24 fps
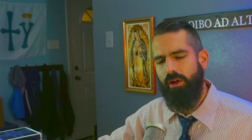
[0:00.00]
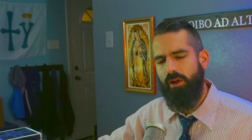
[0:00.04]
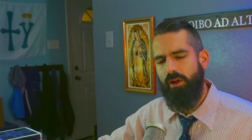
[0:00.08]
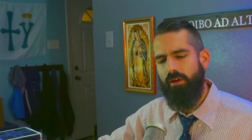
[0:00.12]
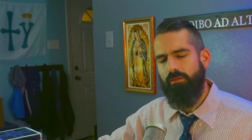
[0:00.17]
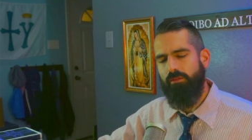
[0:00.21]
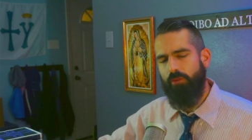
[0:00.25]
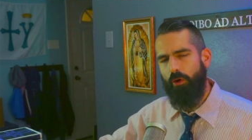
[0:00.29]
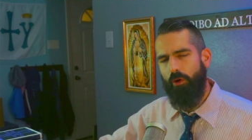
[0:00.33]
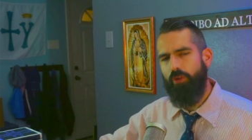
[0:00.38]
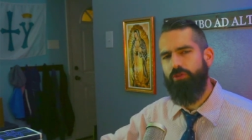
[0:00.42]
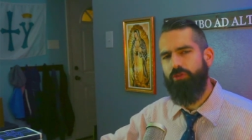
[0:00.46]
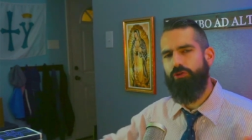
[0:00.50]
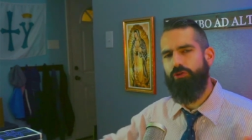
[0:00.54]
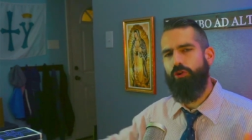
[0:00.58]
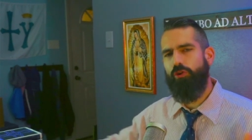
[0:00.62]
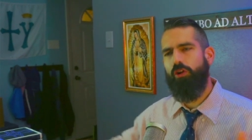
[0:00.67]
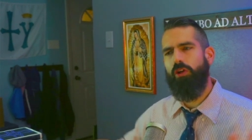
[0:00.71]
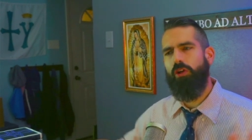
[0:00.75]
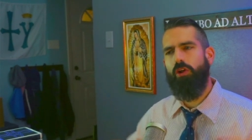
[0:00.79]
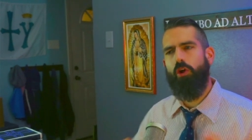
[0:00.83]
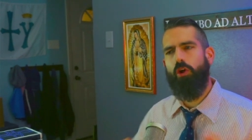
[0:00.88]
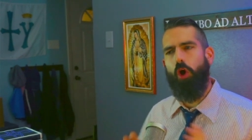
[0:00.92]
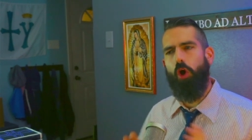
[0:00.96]
First, you're going
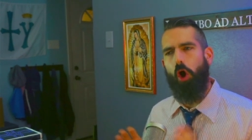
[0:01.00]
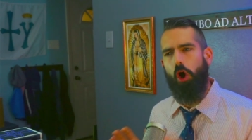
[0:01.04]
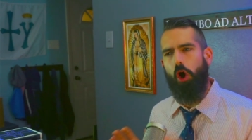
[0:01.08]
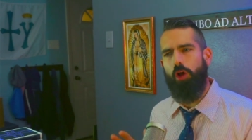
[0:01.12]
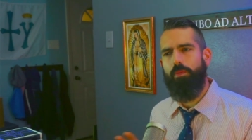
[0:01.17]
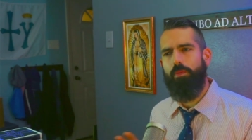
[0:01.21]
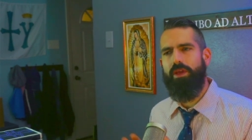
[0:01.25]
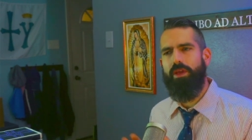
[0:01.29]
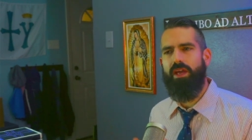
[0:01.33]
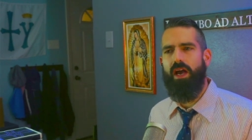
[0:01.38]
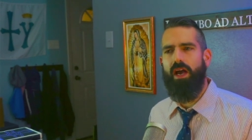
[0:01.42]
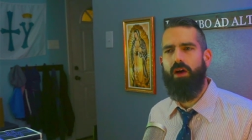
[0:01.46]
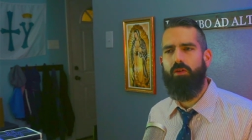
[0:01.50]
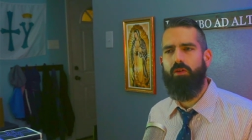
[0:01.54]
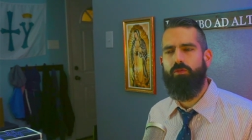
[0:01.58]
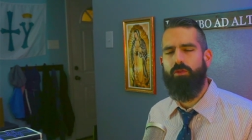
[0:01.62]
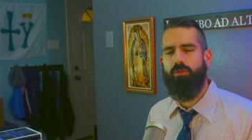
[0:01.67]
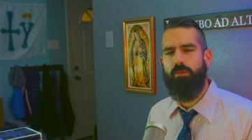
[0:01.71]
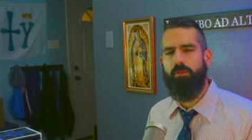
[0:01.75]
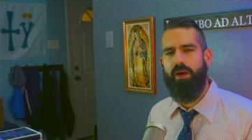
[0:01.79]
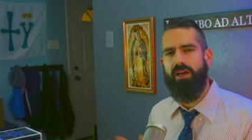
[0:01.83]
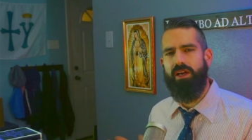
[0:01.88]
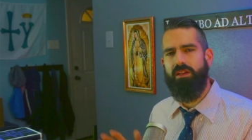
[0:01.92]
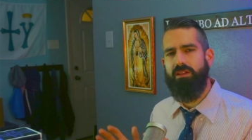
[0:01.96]
to call me out for
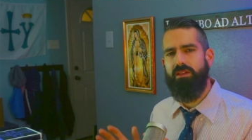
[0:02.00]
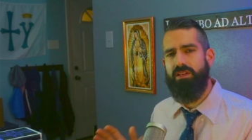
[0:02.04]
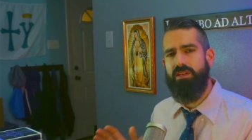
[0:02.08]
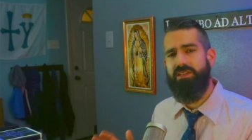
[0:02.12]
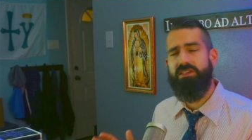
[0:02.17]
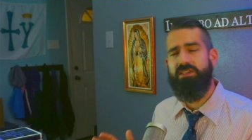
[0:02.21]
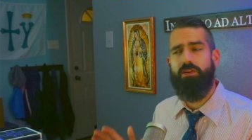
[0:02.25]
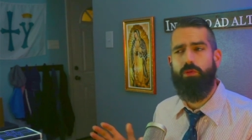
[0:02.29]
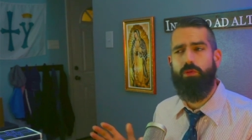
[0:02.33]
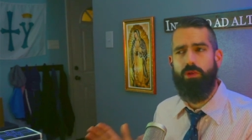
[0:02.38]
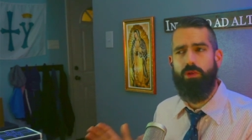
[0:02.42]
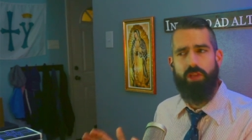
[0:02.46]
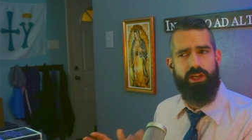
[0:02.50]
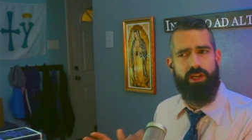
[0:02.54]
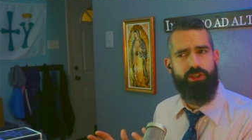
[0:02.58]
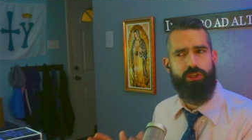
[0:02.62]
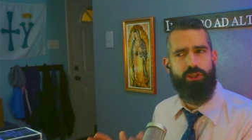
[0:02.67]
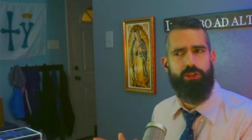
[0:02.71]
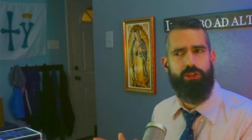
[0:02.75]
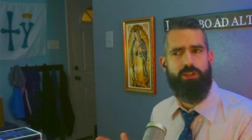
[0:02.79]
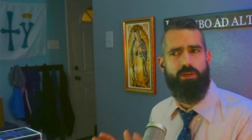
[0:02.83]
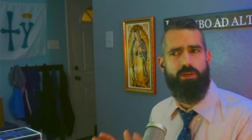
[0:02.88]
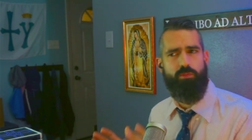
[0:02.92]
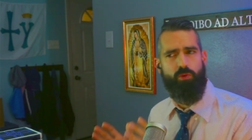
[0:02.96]
my illicit
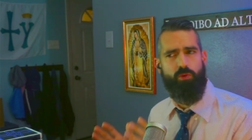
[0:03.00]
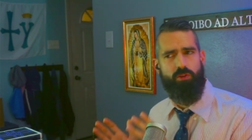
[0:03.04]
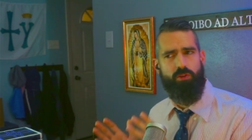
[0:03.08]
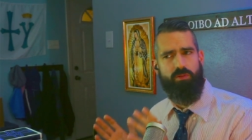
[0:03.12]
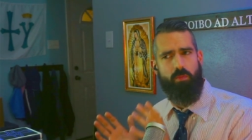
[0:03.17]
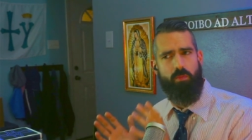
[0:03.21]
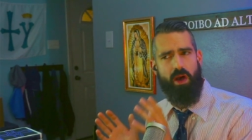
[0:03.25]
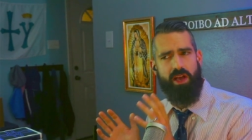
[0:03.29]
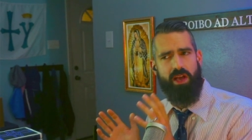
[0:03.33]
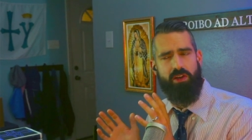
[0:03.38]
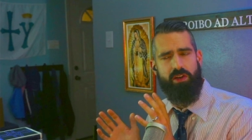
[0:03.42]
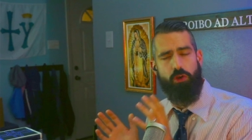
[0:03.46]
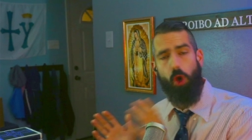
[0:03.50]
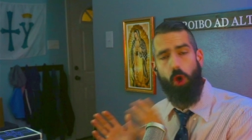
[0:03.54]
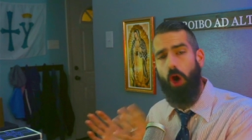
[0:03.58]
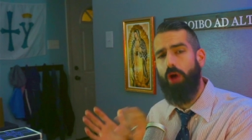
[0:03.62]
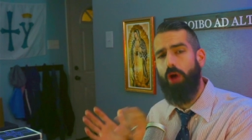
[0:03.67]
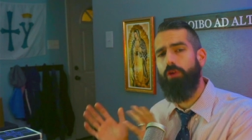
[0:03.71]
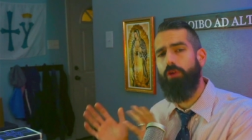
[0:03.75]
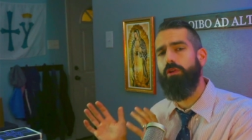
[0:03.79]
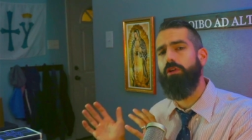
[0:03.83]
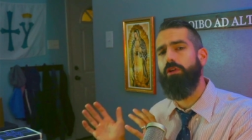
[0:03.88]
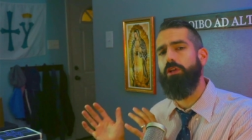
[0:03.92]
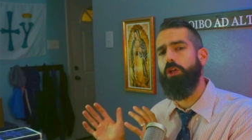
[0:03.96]
relationship with my
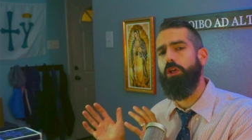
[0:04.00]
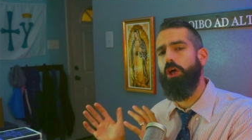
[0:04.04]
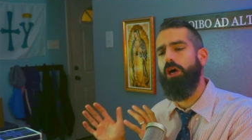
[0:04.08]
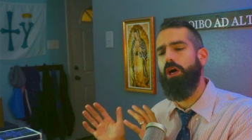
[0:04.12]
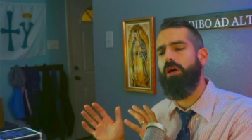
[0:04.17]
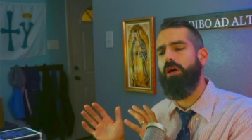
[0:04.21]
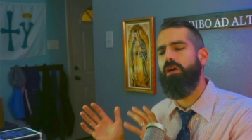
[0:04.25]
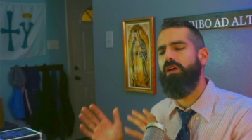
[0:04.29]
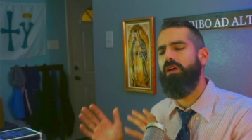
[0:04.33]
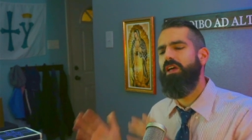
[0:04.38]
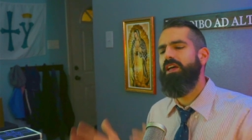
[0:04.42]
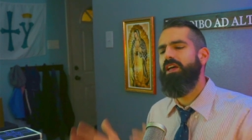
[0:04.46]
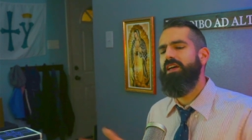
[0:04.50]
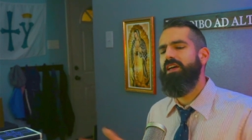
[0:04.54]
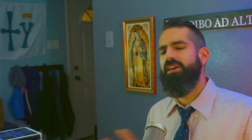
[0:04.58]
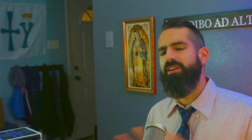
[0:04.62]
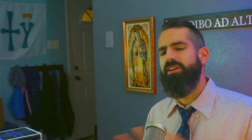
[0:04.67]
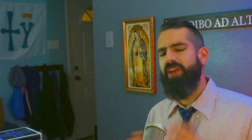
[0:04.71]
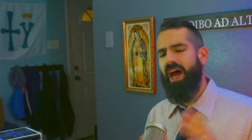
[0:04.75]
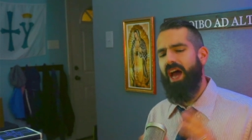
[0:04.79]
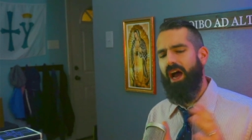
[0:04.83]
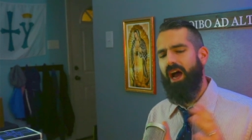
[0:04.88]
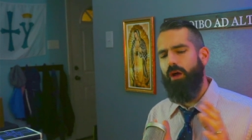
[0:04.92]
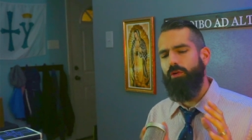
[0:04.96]
daughter in law.
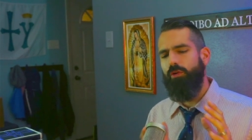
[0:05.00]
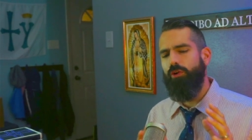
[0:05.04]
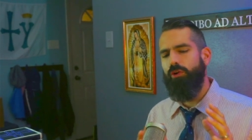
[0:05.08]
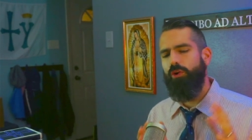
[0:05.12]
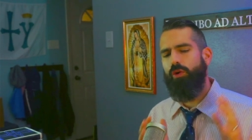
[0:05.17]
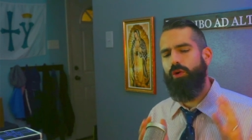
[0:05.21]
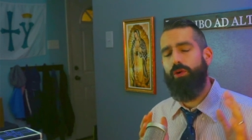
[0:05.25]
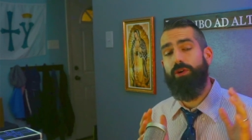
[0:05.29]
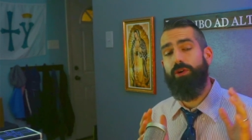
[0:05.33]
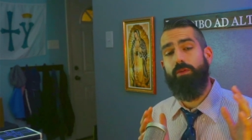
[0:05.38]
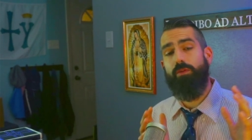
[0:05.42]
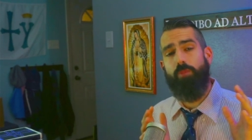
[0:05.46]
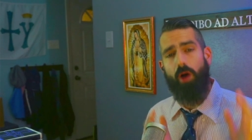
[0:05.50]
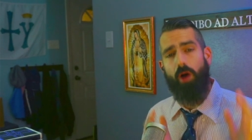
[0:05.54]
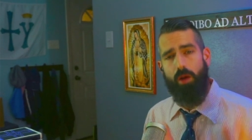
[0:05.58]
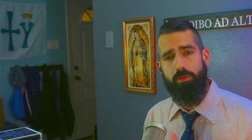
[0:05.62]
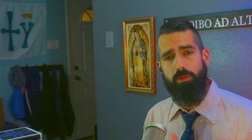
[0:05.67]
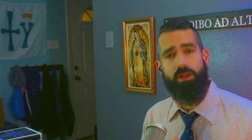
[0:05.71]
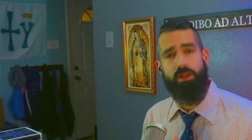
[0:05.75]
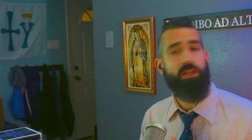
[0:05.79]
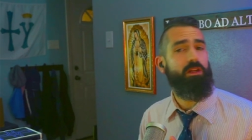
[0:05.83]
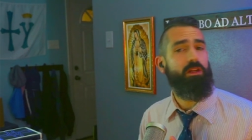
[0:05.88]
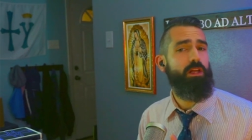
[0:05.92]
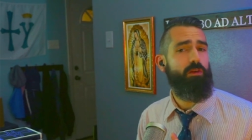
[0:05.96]
Now, you're going to
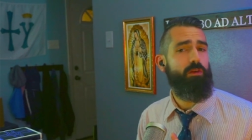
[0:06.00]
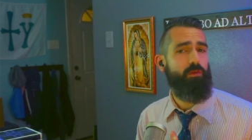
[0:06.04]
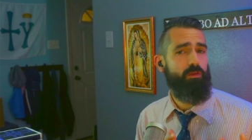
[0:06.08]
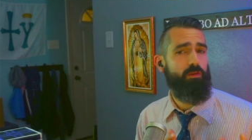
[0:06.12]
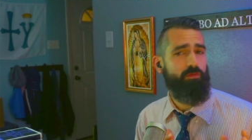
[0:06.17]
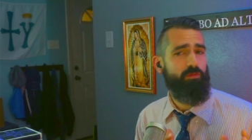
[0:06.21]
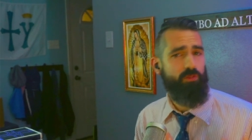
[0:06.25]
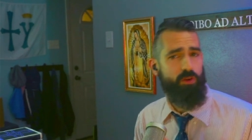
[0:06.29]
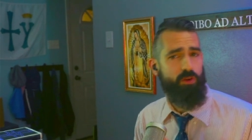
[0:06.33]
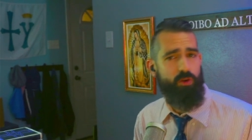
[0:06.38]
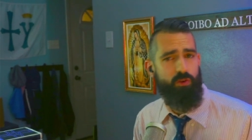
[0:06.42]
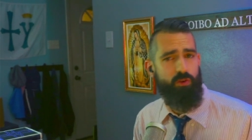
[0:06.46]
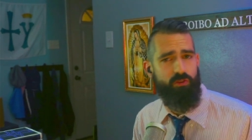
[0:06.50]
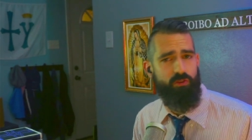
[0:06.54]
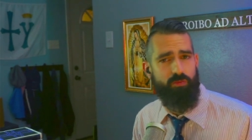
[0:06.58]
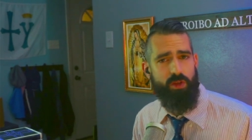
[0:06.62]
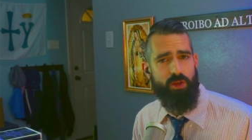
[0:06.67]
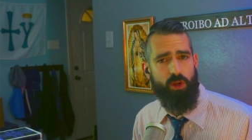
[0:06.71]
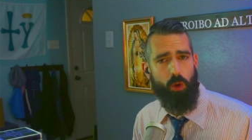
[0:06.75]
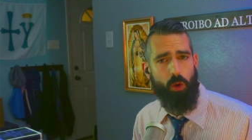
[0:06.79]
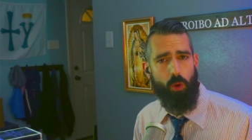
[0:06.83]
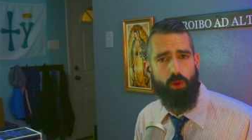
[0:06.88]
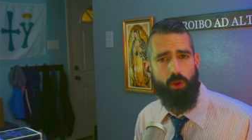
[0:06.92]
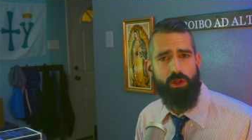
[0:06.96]
publicly refuse me
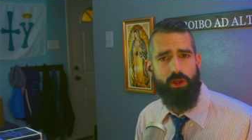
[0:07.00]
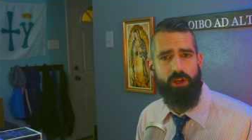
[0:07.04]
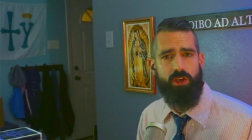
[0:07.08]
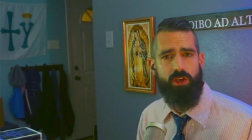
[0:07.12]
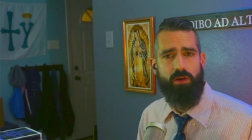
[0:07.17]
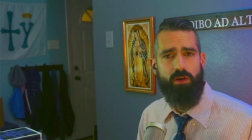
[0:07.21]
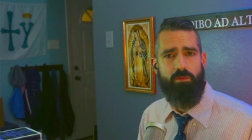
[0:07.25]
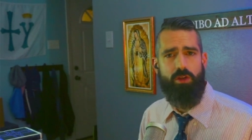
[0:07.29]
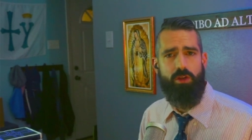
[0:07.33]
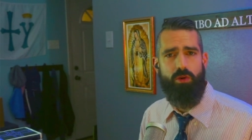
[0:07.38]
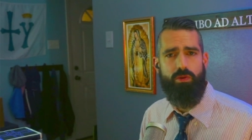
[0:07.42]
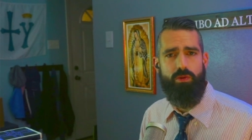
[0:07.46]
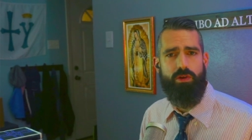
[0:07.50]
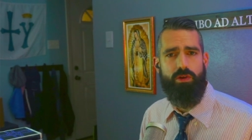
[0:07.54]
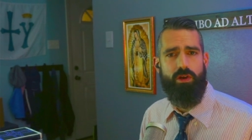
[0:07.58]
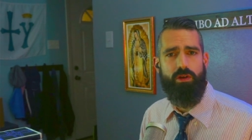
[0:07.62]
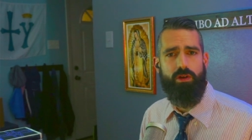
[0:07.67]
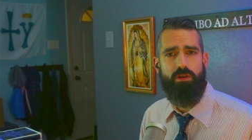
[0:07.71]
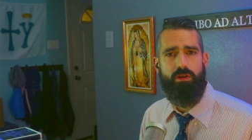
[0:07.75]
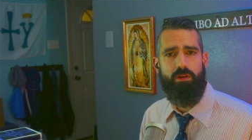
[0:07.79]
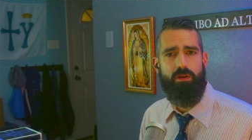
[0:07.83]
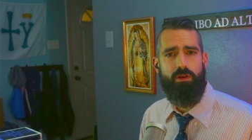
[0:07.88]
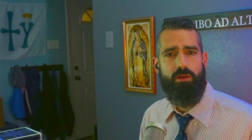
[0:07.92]
Holy Communion.